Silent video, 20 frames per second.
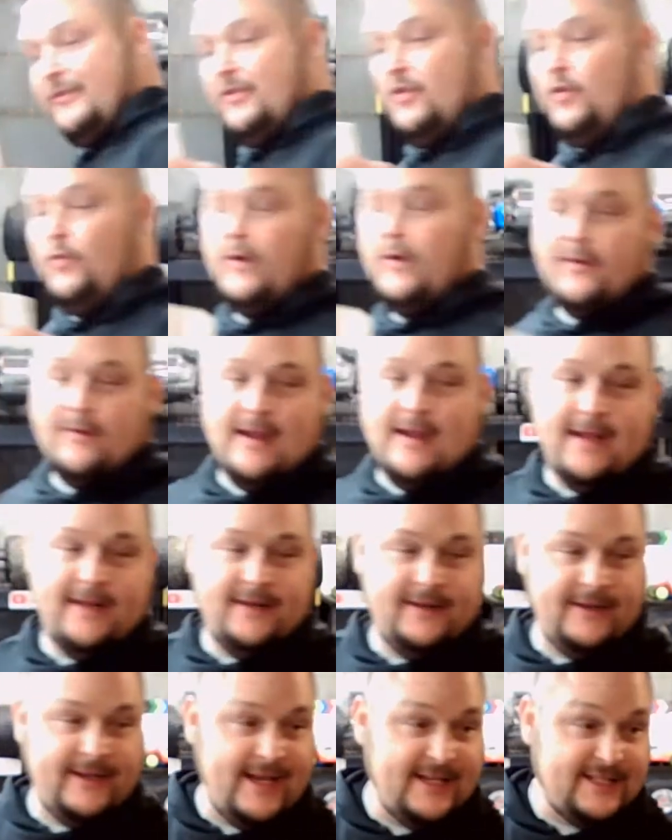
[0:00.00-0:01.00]
the old one around
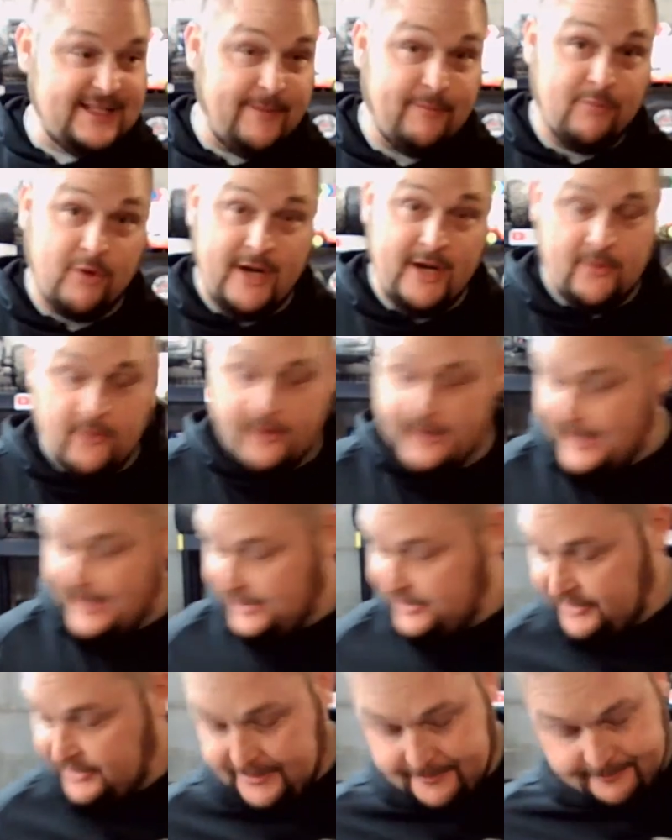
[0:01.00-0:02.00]
in case I break one,
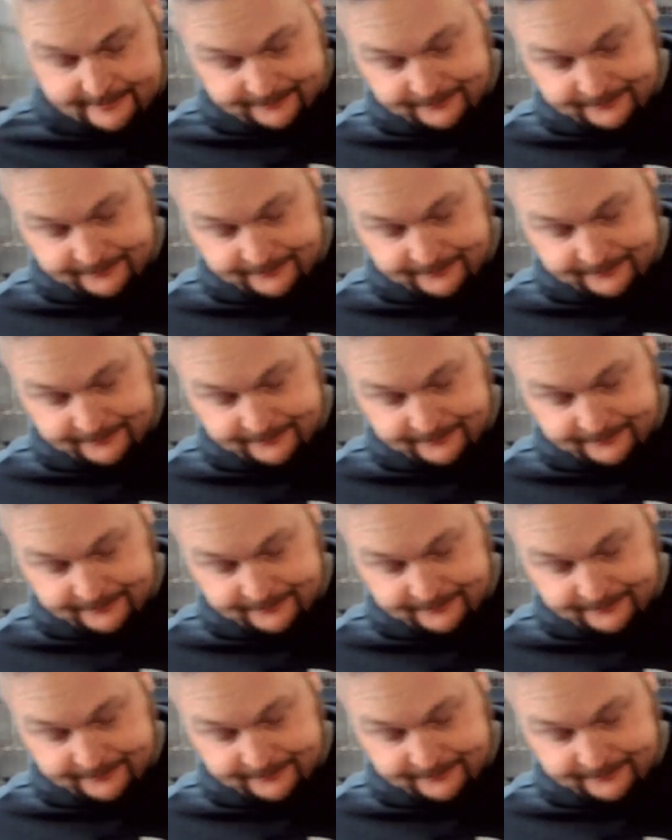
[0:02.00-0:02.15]
actually.